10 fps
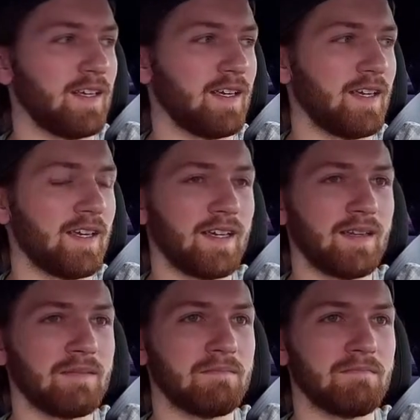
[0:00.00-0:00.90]

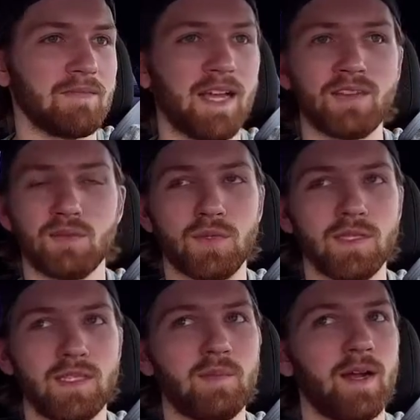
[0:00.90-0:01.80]
and that's
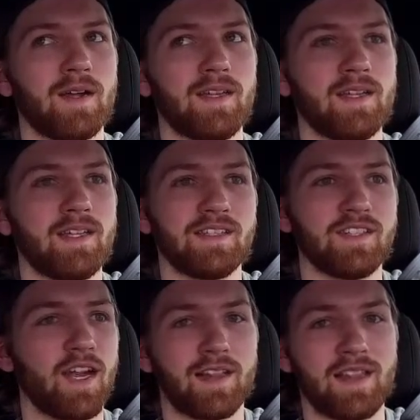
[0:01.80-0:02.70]
really about it. It's
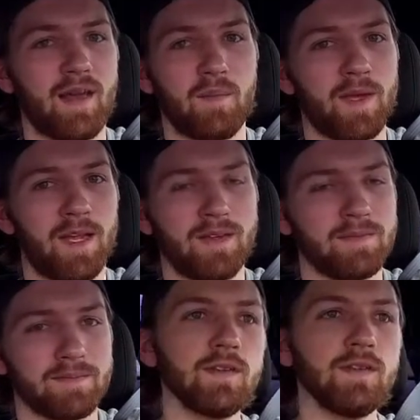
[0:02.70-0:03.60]
not that bad.
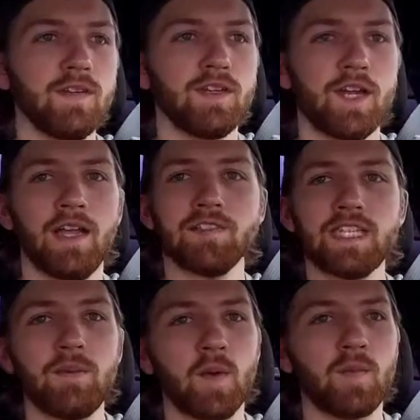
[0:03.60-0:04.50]
Now you have to
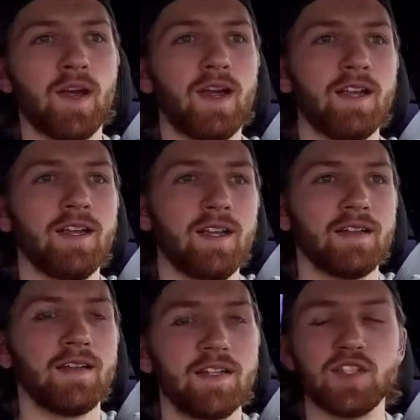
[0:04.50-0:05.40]
keep in mind
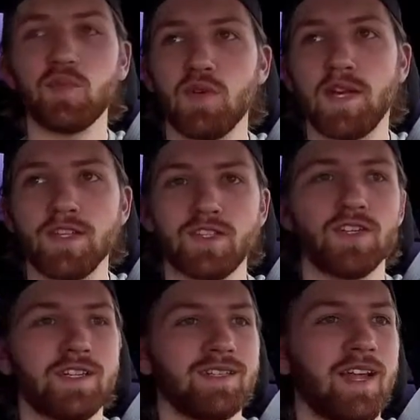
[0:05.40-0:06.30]
that these springs are
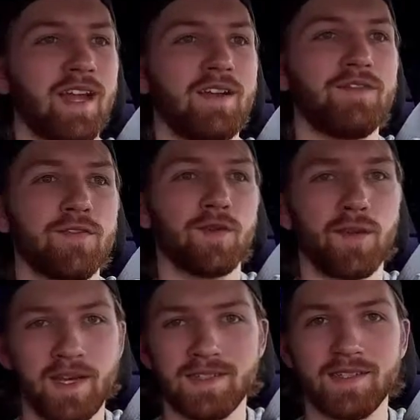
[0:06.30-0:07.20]
designed for
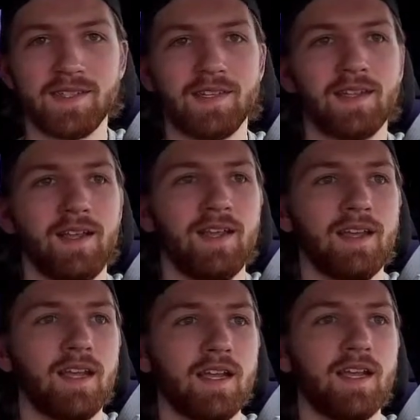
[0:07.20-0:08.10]
racing
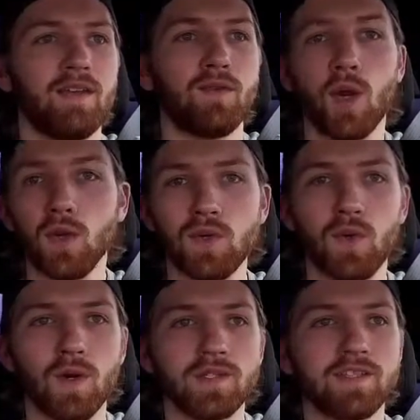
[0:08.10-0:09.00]
and road
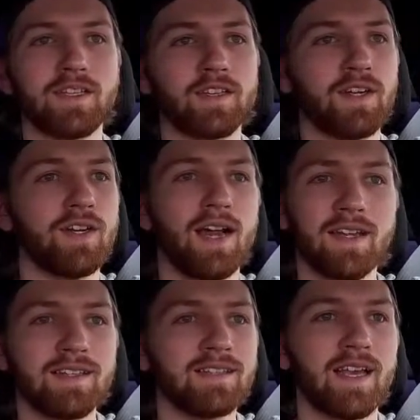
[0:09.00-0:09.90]
coursing. They're
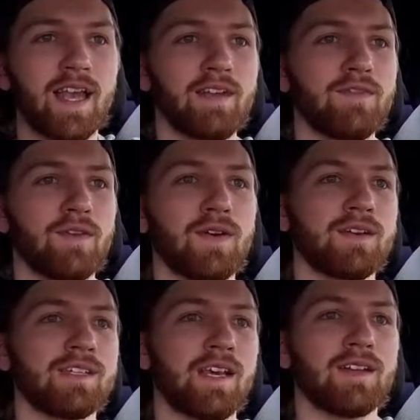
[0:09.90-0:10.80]
not designed for
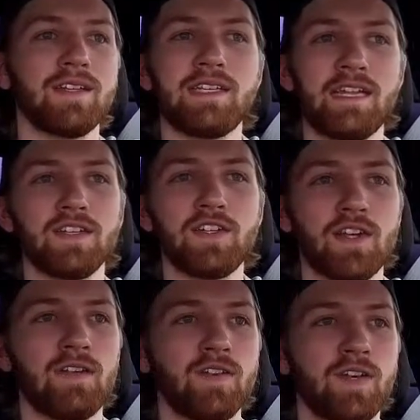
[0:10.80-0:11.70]
exactly daily
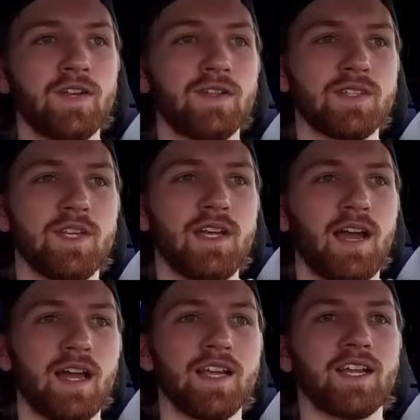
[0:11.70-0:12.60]
driver use.
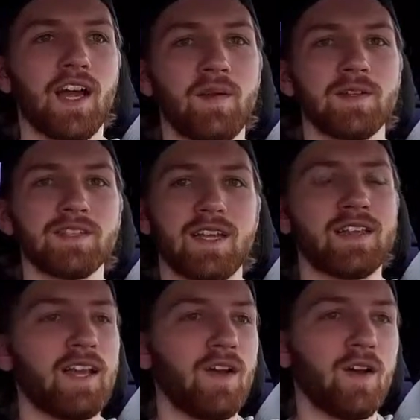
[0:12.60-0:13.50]
I get comments
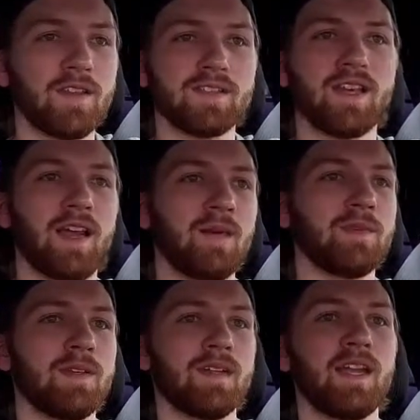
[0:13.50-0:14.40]
like that all the time.
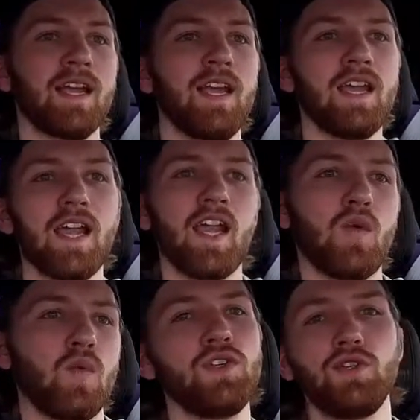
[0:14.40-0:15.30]
They're like, hey,
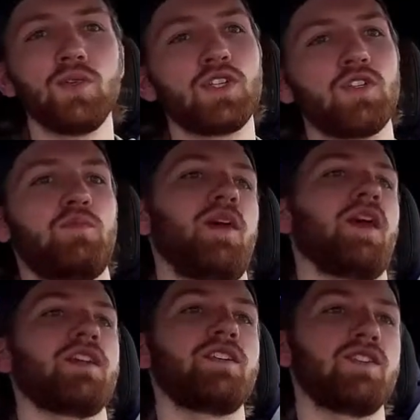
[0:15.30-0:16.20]
what'd you
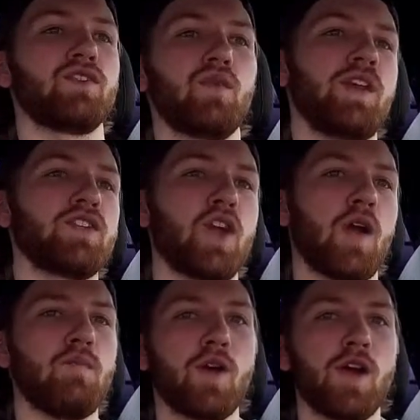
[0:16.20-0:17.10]
expect? It's a race
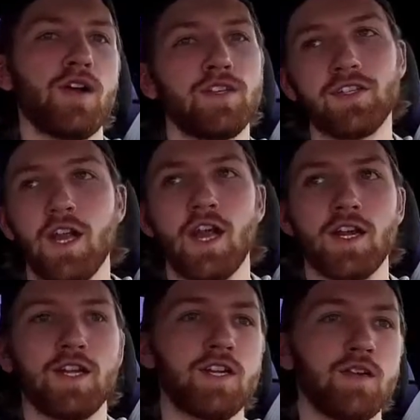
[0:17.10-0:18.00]
car part. It's not
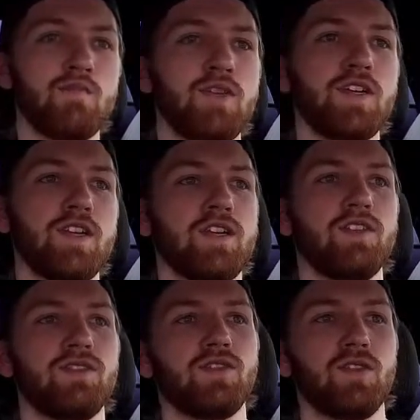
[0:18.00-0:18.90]
gonna be
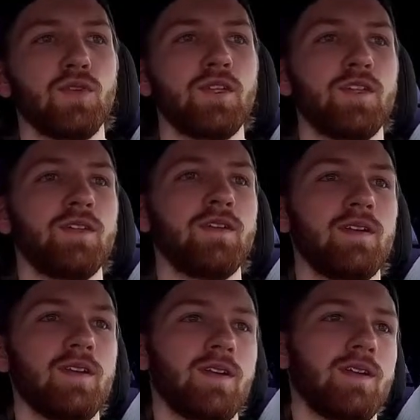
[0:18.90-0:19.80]
suited
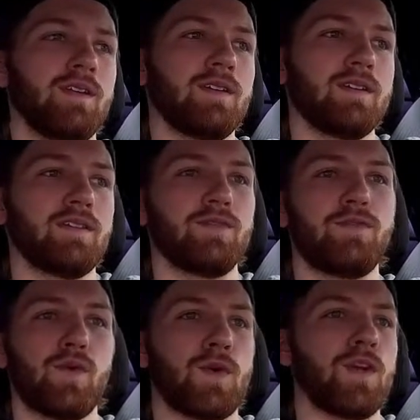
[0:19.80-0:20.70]

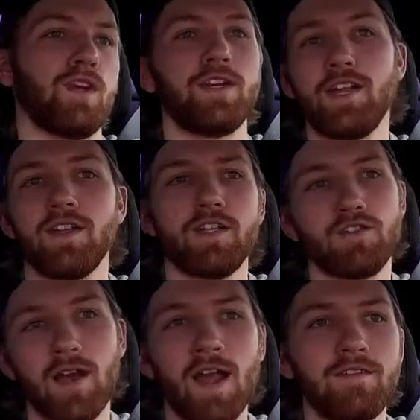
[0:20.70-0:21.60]
for your daily
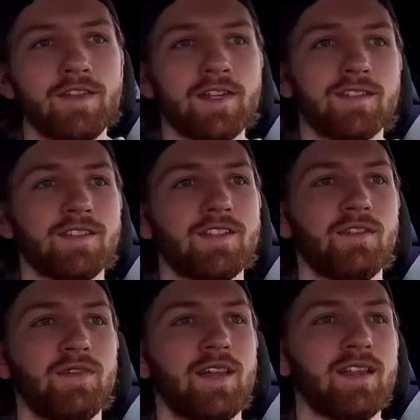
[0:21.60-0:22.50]
driving and
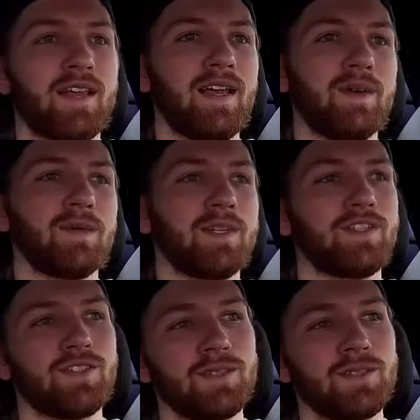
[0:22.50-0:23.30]
stuff like that, which,